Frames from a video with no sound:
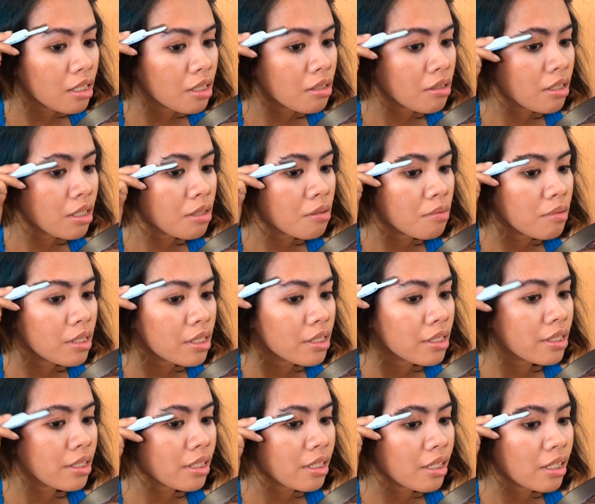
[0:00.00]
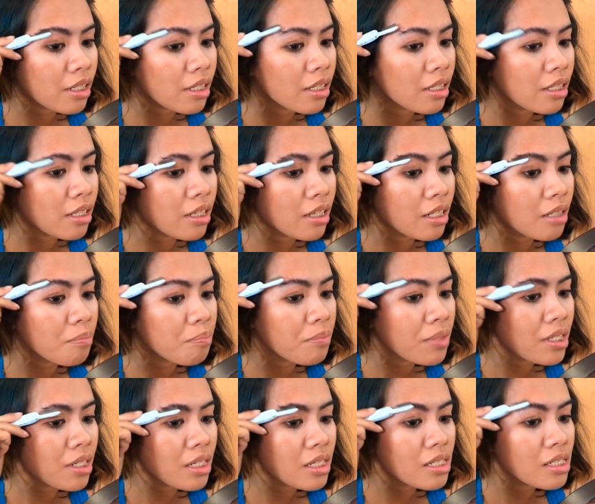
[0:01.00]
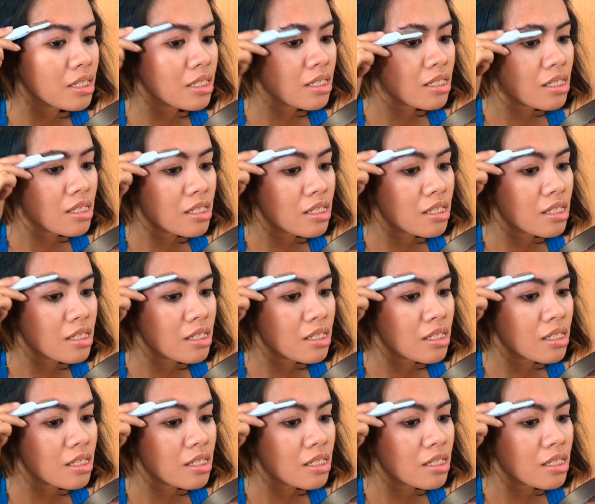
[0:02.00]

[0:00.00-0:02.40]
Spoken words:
it'll get rid of the clumpiness.